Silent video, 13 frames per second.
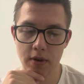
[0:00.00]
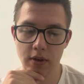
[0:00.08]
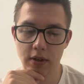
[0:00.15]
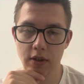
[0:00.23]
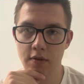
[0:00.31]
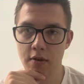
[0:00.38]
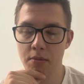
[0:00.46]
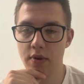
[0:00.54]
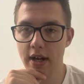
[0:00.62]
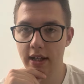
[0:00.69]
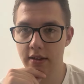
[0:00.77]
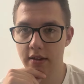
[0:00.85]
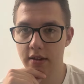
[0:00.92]
November
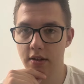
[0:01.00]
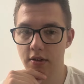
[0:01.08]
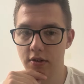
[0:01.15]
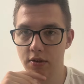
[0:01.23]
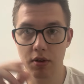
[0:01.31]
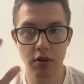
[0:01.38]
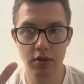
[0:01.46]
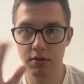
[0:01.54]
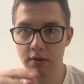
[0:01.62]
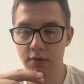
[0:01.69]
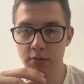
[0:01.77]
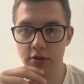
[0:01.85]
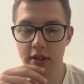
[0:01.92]
8th. So those three
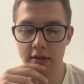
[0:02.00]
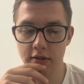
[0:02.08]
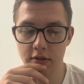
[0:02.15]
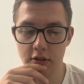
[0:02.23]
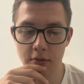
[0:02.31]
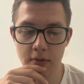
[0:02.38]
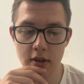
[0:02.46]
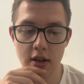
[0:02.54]
from 2002.